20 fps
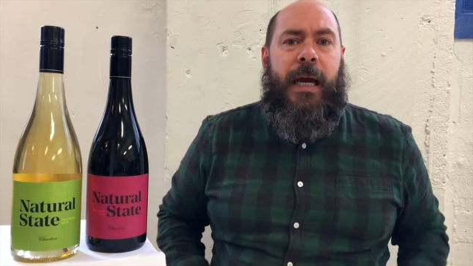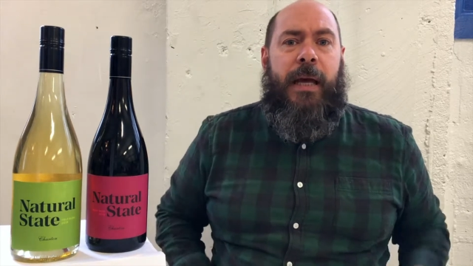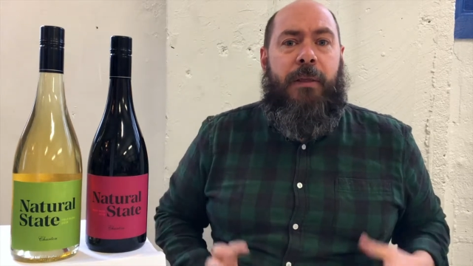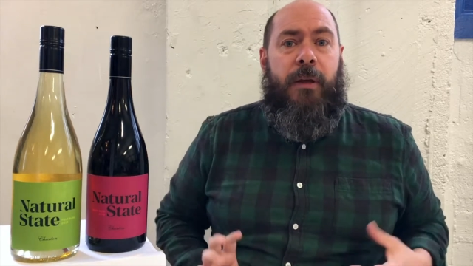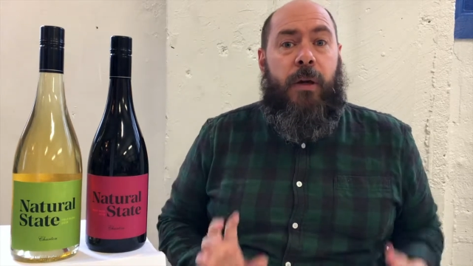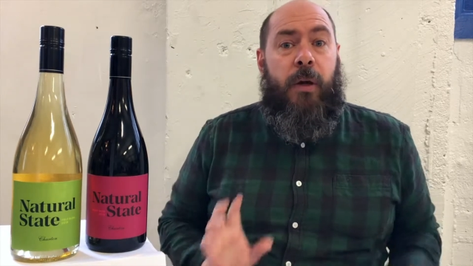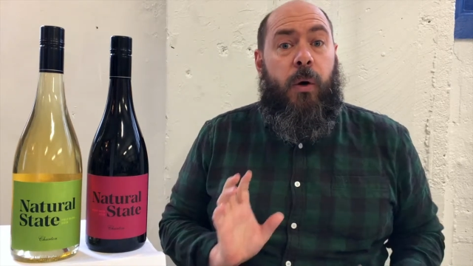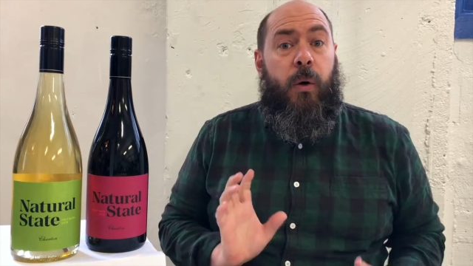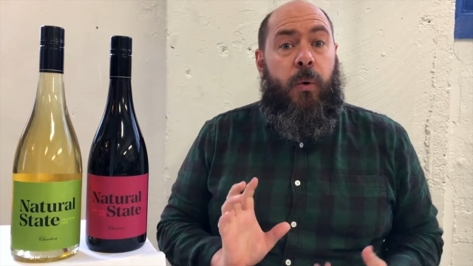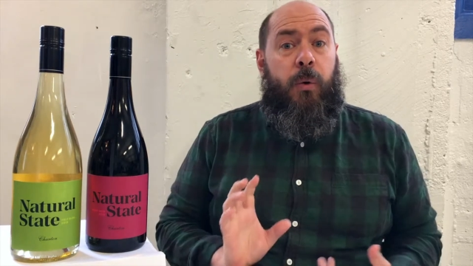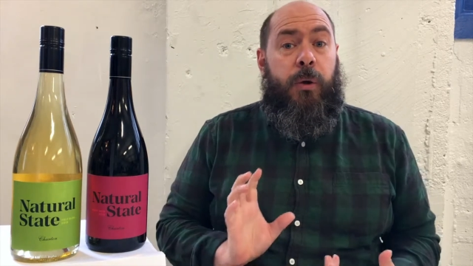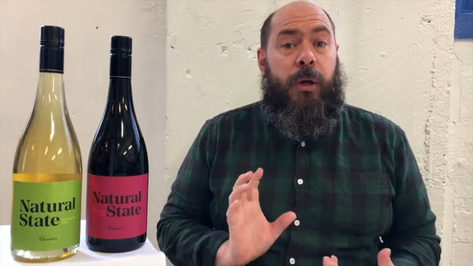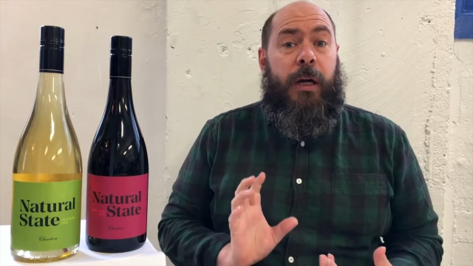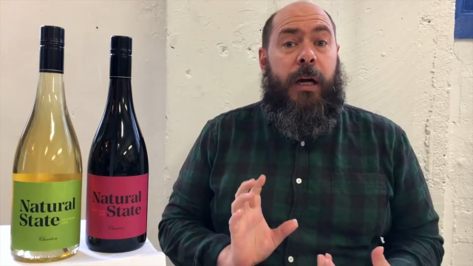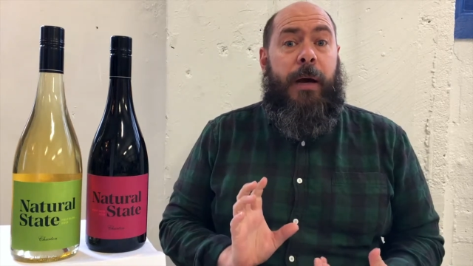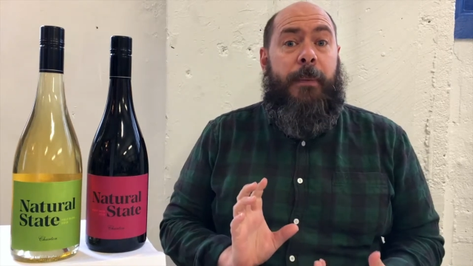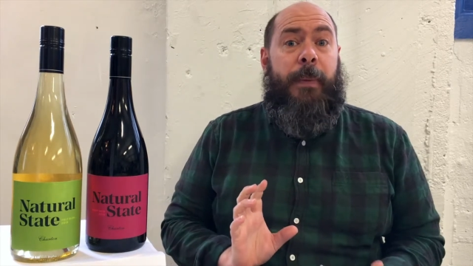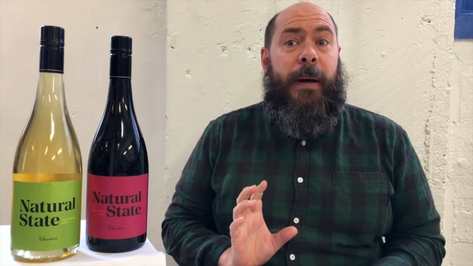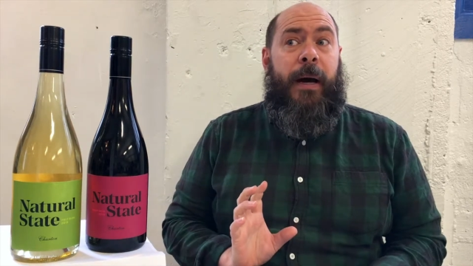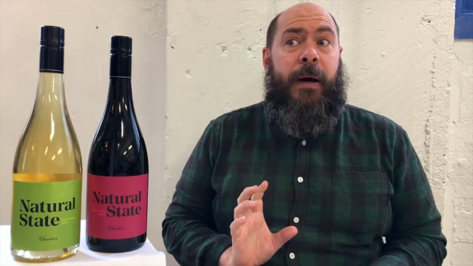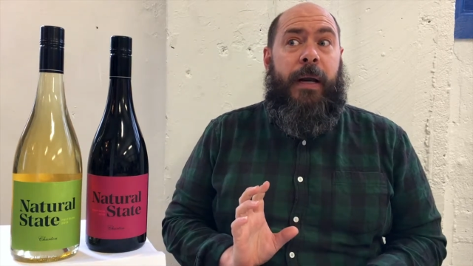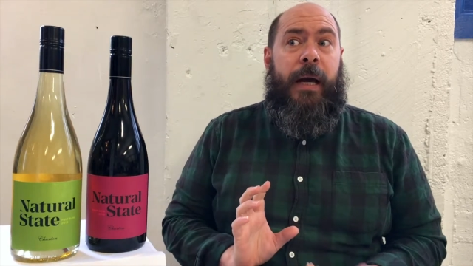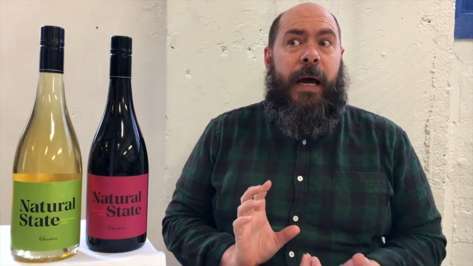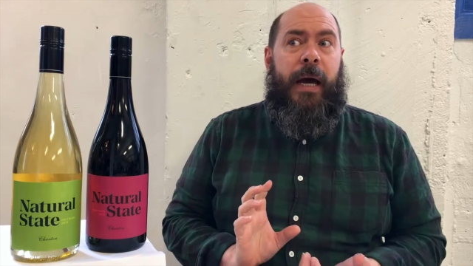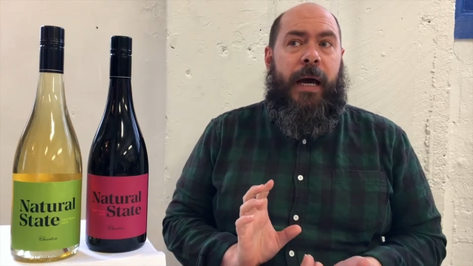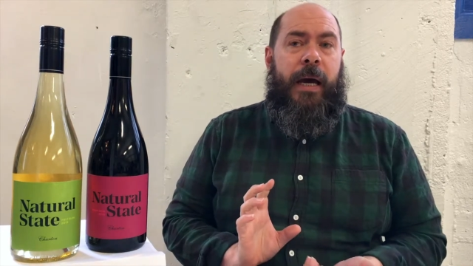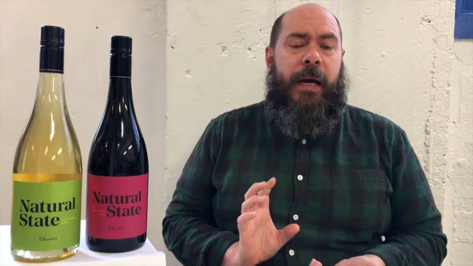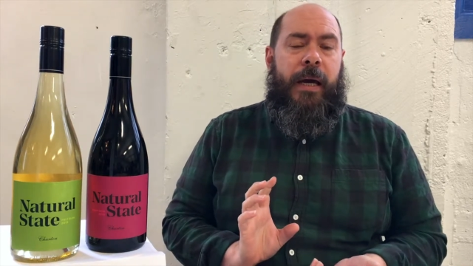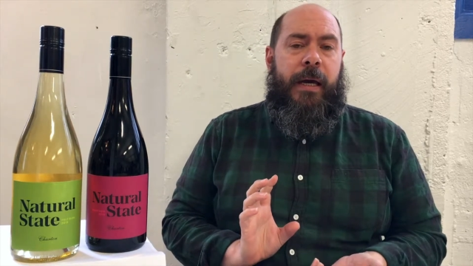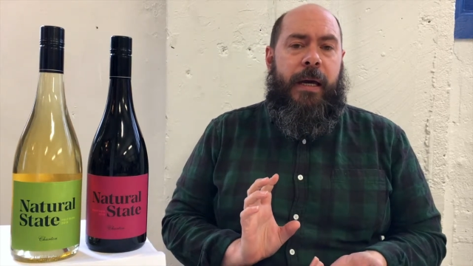and the cool thing about
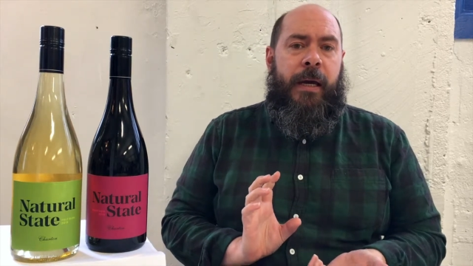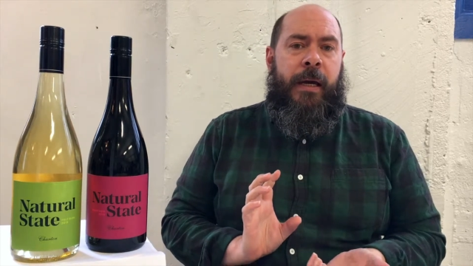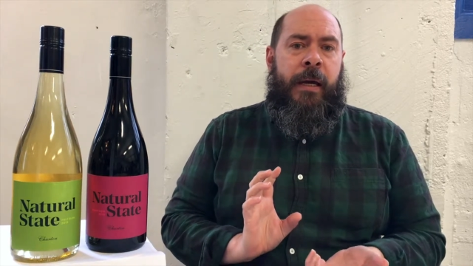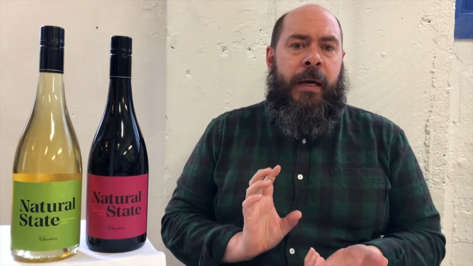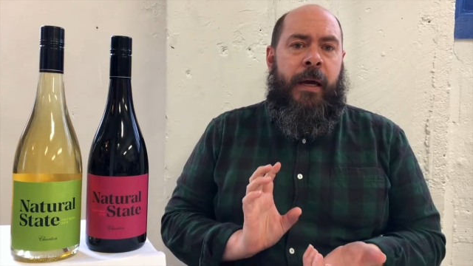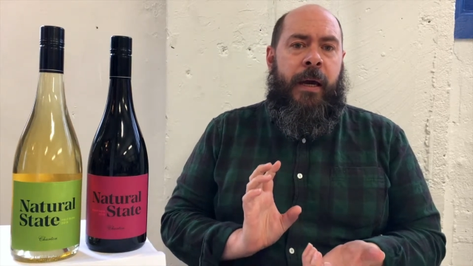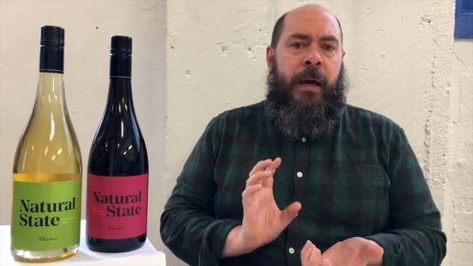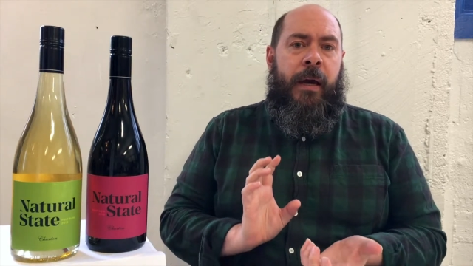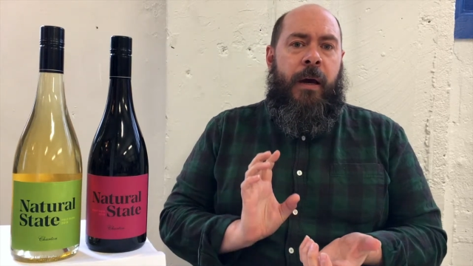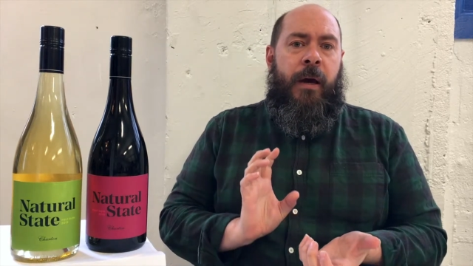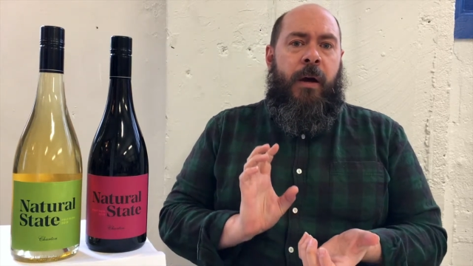a